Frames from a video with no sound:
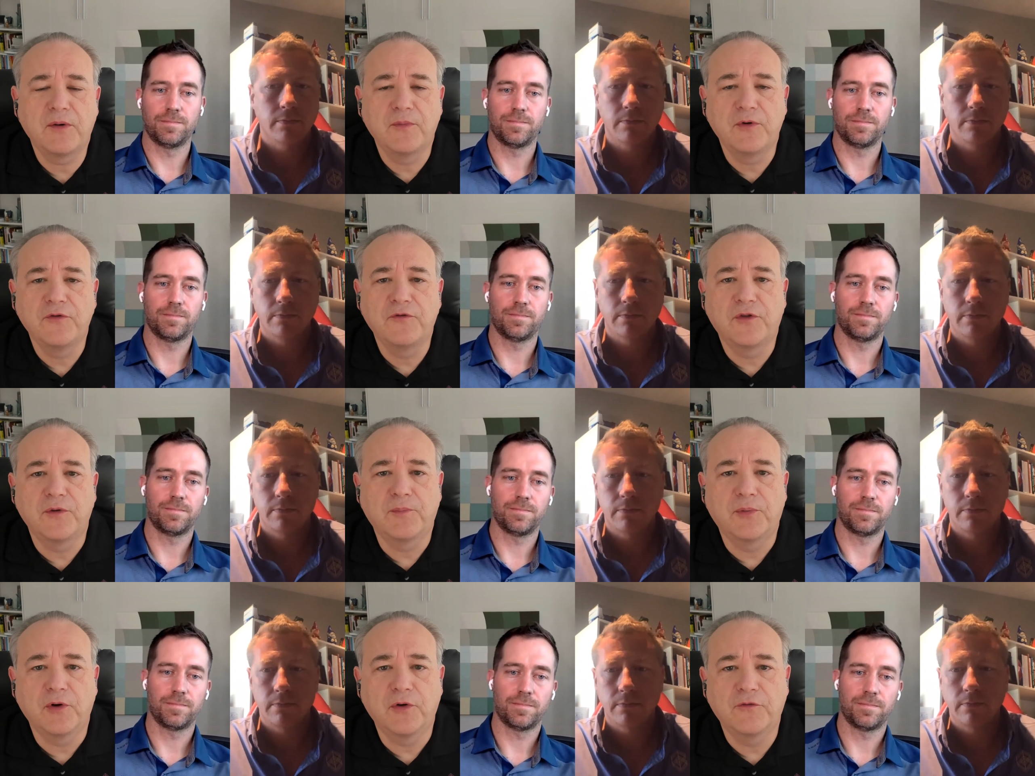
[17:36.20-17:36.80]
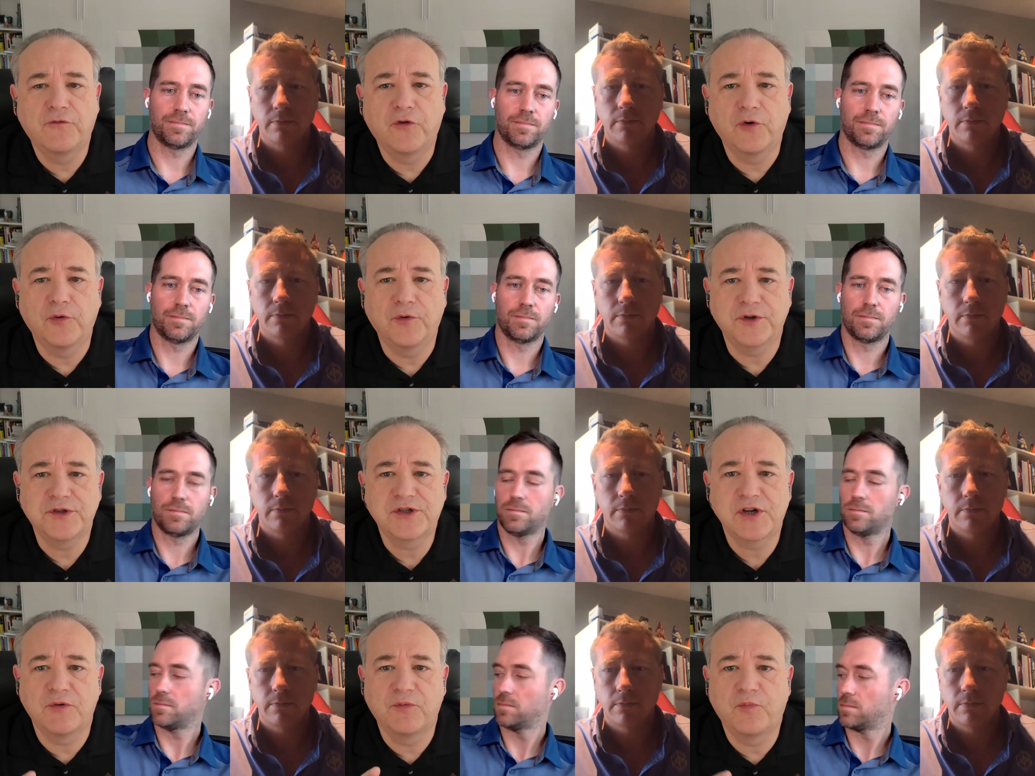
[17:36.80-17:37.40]
Speaker 1: move the ball
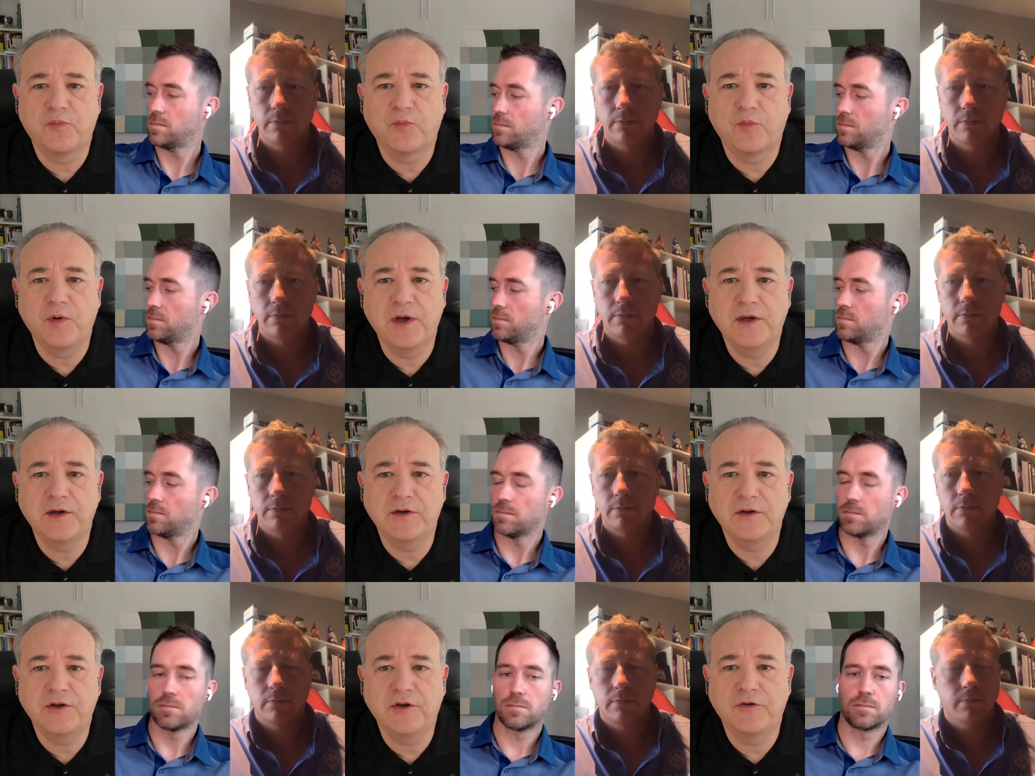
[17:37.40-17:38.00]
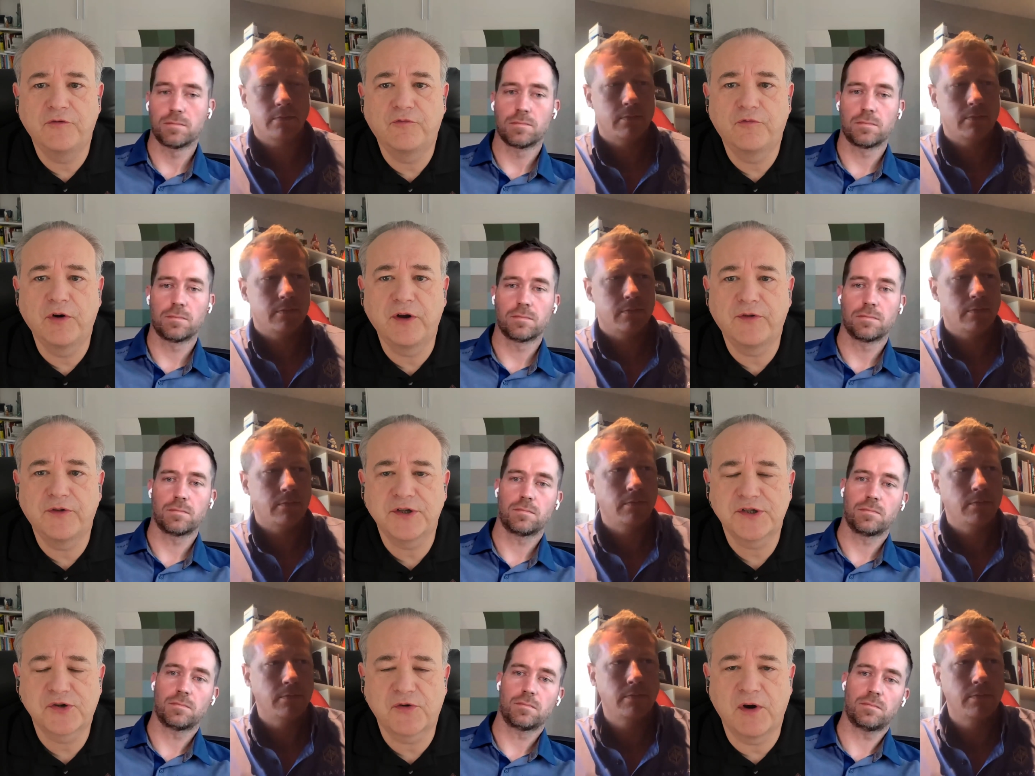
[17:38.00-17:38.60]
forward. So you've
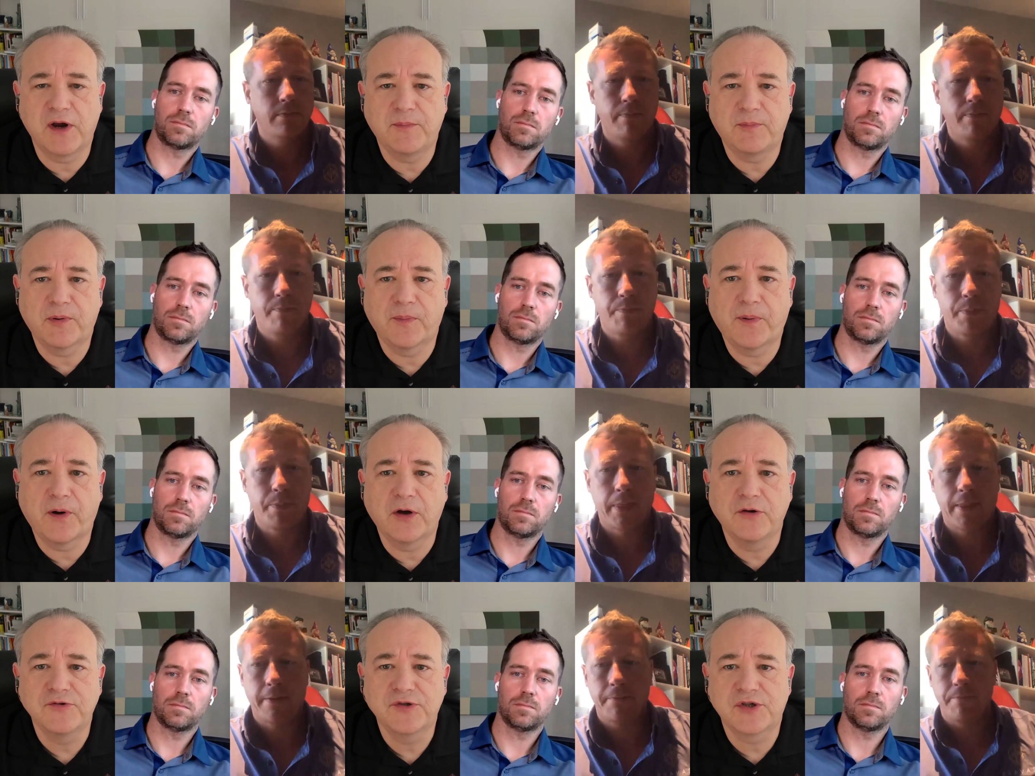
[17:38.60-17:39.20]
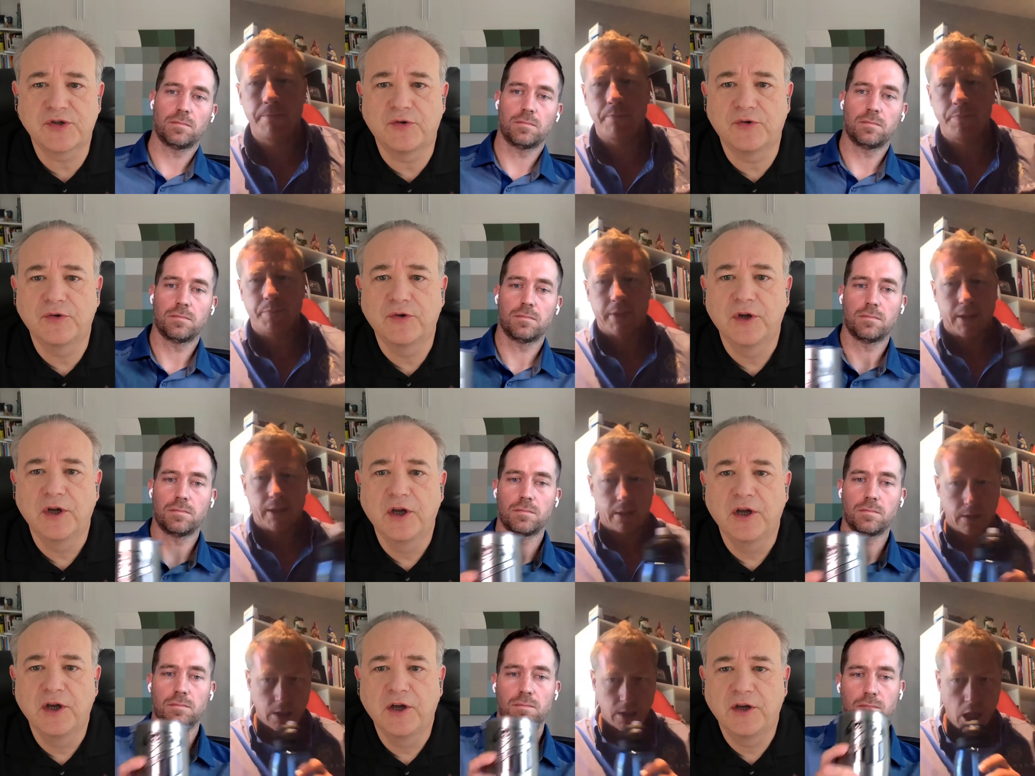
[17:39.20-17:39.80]
written this great
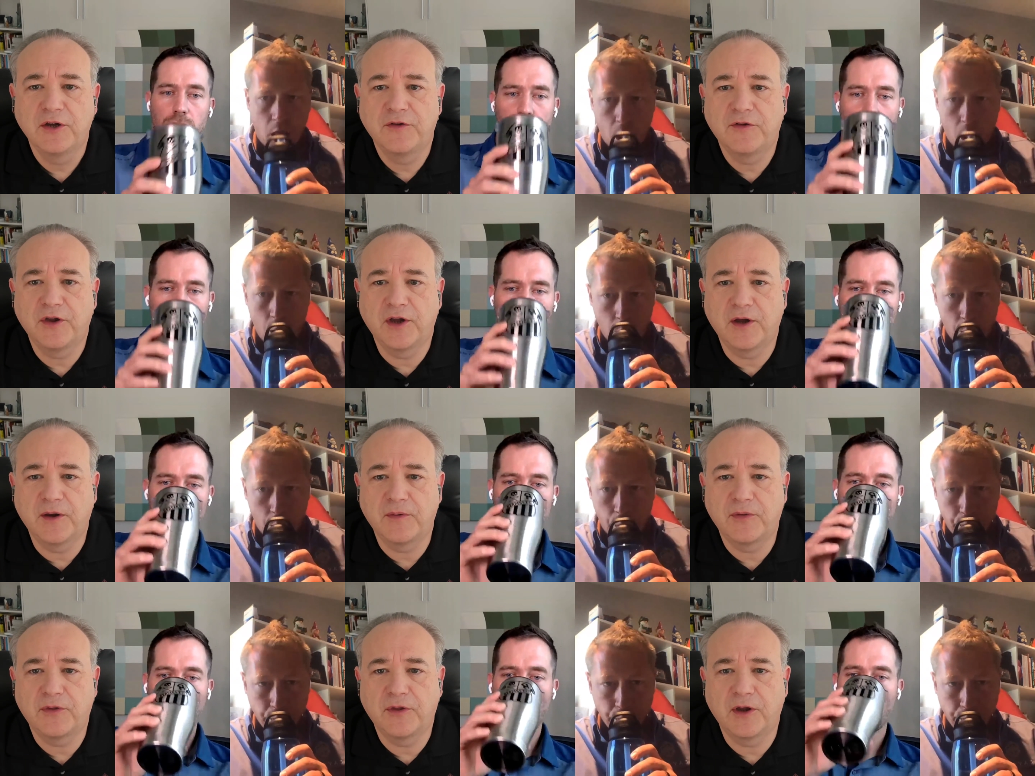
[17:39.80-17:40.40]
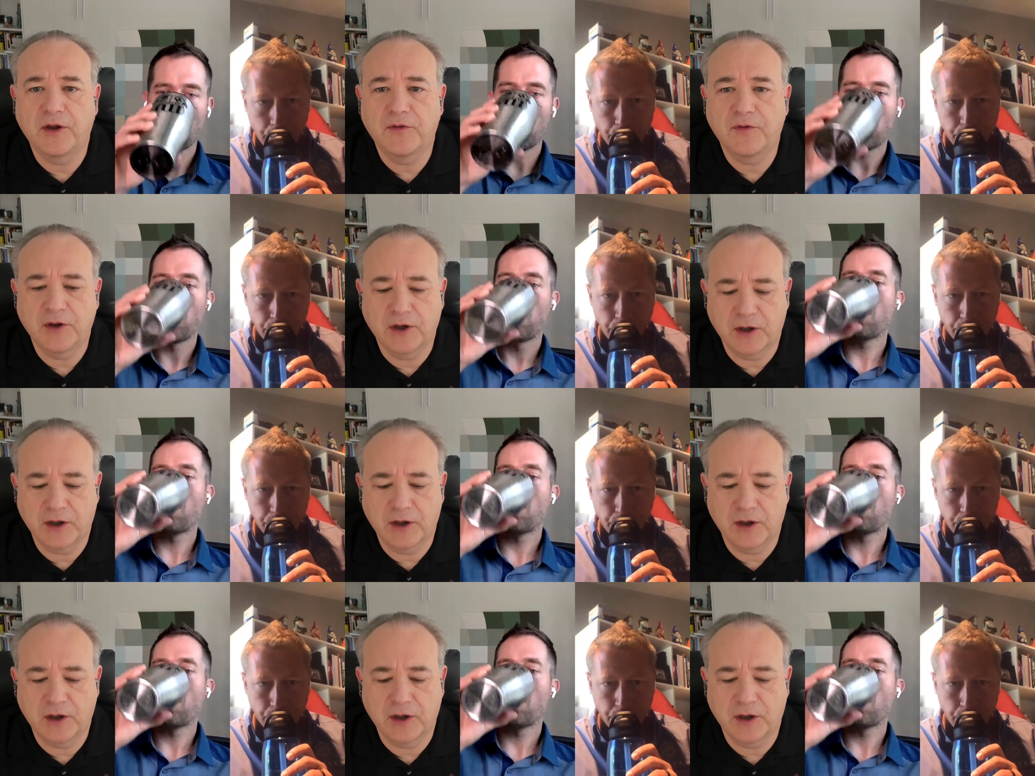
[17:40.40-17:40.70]
proposal. The